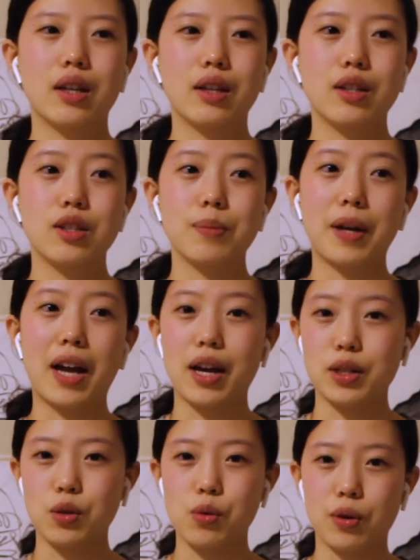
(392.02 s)
do my
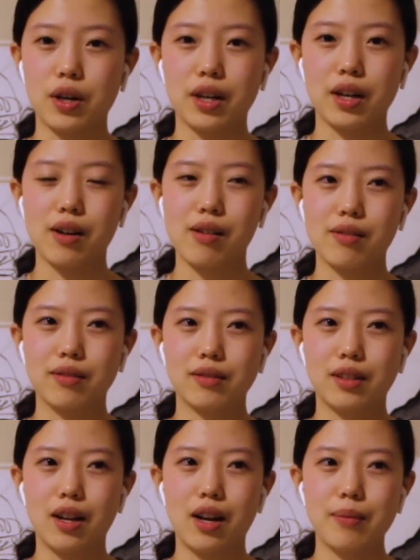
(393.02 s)
actual workout.
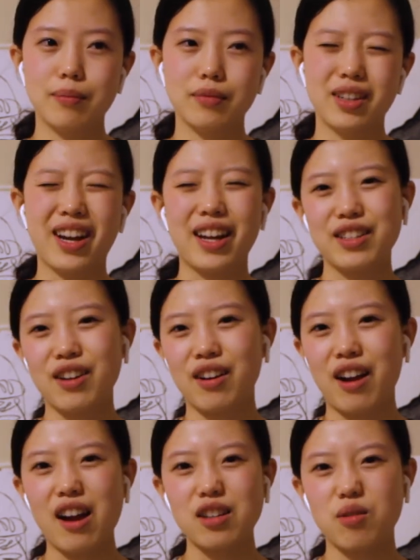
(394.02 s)
Okay, it's not an
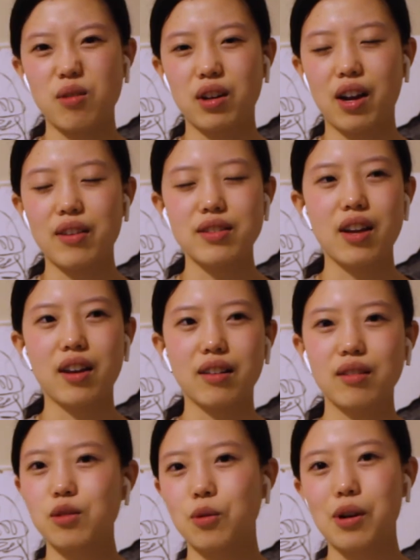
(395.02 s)
actual workout, it's
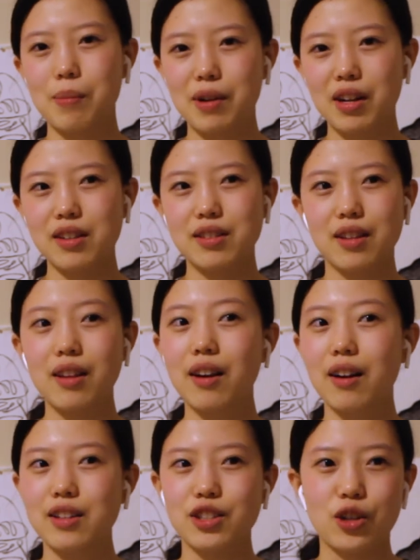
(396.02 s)
like 20 minutes, and then
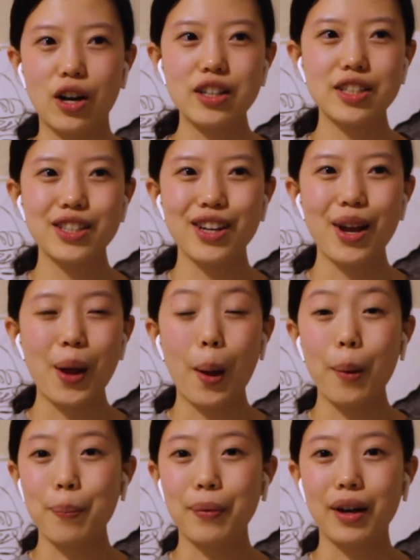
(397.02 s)
I stretch,
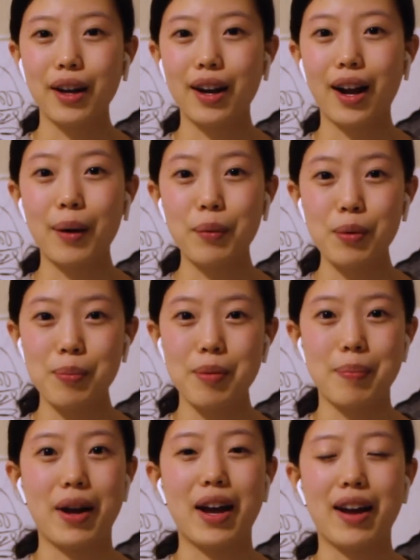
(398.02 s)
but I will be
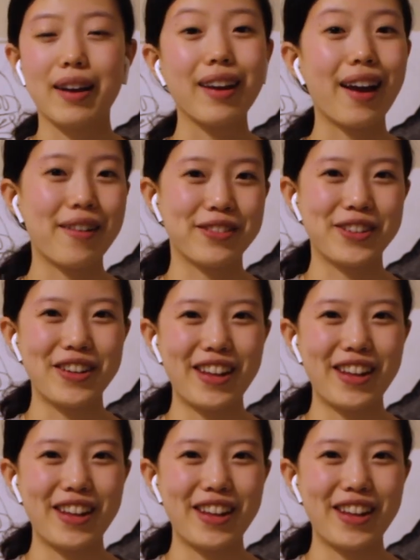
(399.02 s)
back after